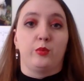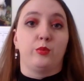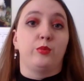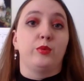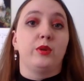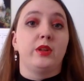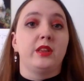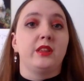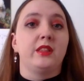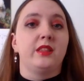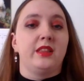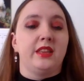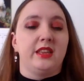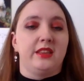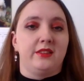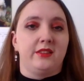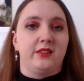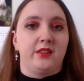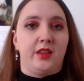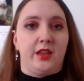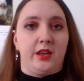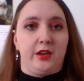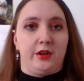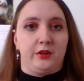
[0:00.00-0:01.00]
with these
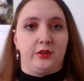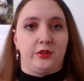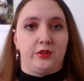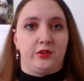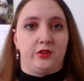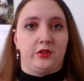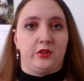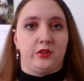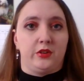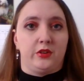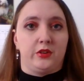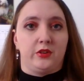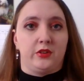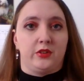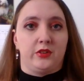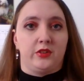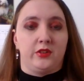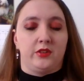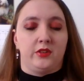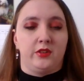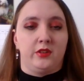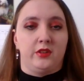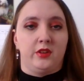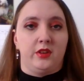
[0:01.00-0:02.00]

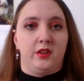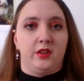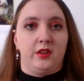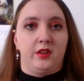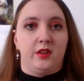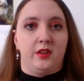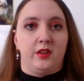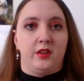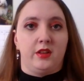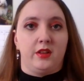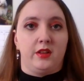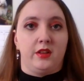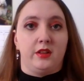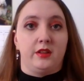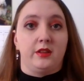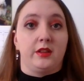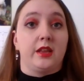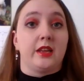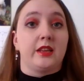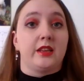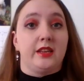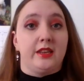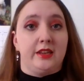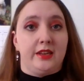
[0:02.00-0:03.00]
characters,
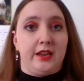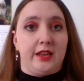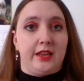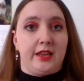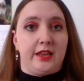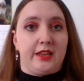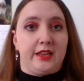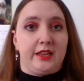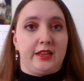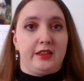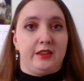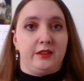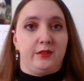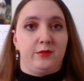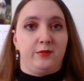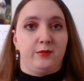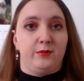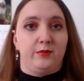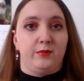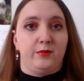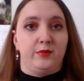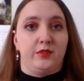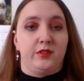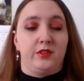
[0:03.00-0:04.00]
Lucky Day,
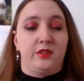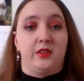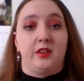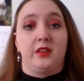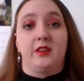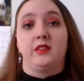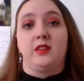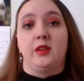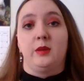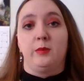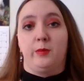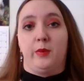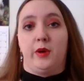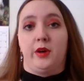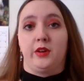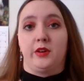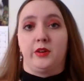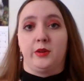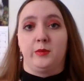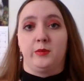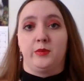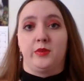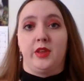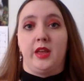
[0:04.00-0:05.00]
Dusty
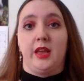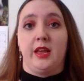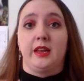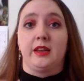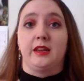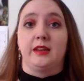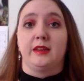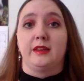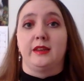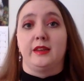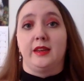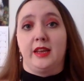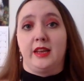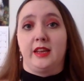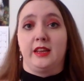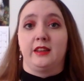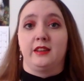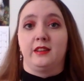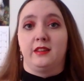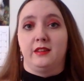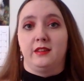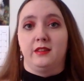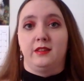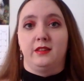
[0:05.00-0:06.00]
Bottoms, and Ned
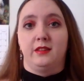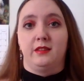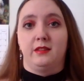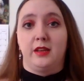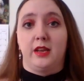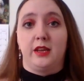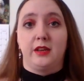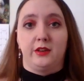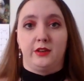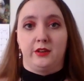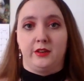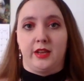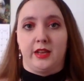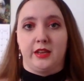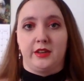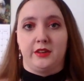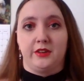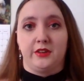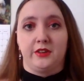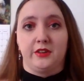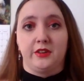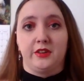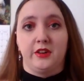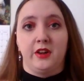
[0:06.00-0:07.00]

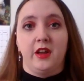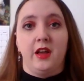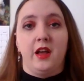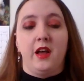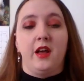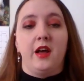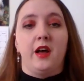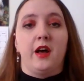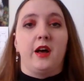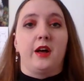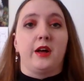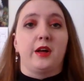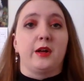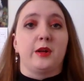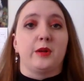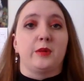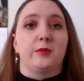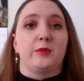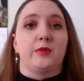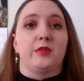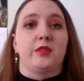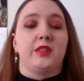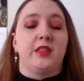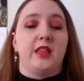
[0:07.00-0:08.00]
Wonder,
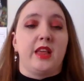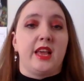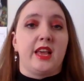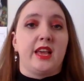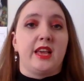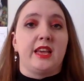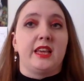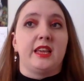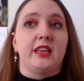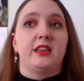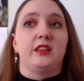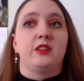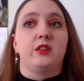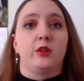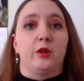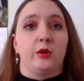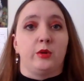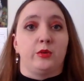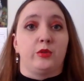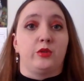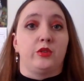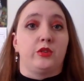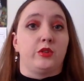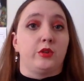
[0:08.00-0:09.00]
they
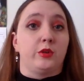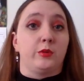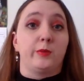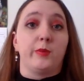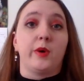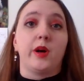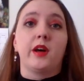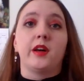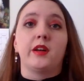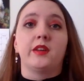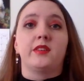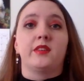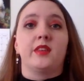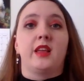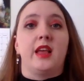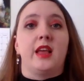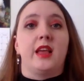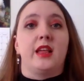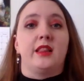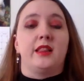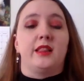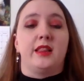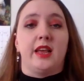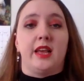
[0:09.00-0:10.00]
go to their boss
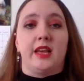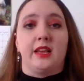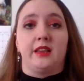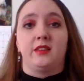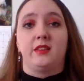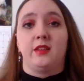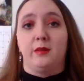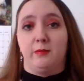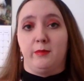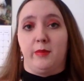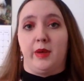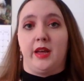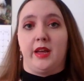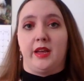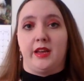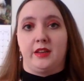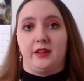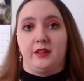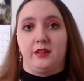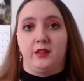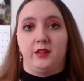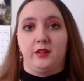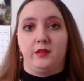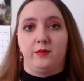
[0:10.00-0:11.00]
and they
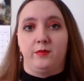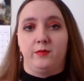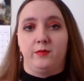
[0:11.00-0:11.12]
demand